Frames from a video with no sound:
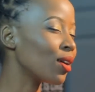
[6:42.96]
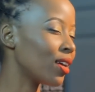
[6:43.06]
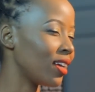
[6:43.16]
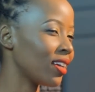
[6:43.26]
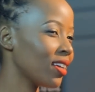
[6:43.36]

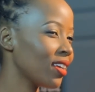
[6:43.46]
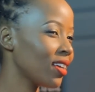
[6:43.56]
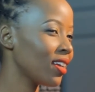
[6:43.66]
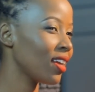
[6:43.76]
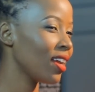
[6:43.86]

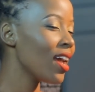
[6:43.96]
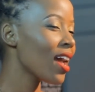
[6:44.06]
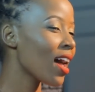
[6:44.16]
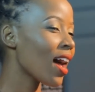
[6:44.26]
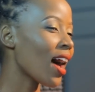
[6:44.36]

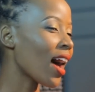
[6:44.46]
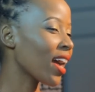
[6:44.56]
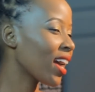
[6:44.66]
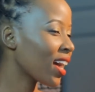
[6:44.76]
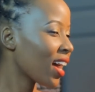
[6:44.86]
I
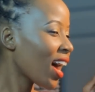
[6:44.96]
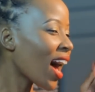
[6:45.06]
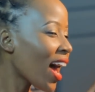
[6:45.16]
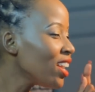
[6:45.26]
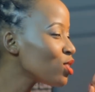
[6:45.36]

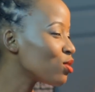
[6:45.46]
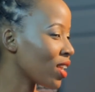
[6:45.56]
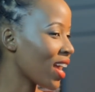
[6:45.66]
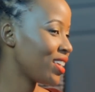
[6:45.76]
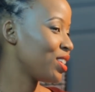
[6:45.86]
kind of
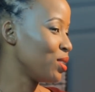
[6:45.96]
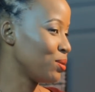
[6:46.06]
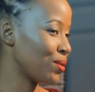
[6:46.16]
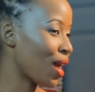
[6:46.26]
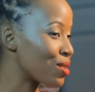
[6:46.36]
like
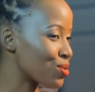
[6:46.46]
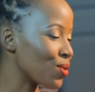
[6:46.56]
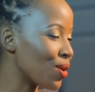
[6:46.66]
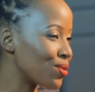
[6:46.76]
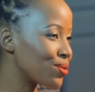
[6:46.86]
him as
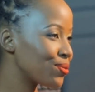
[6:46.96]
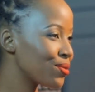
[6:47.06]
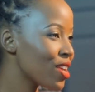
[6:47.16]
well.